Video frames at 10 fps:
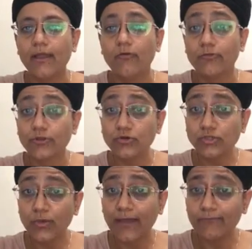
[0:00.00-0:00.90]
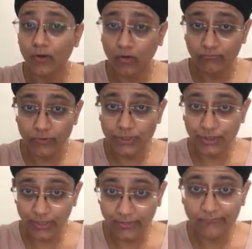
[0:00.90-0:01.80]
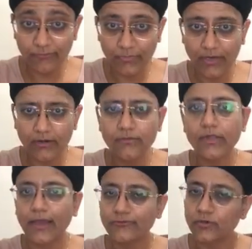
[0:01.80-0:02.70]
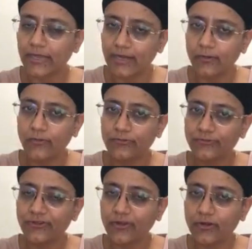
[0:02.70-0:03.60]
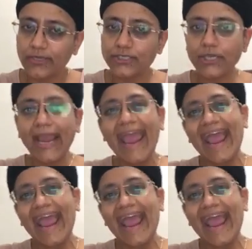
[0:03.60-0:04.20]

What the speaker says: For those who have an onward journey from there, they have to again go through security check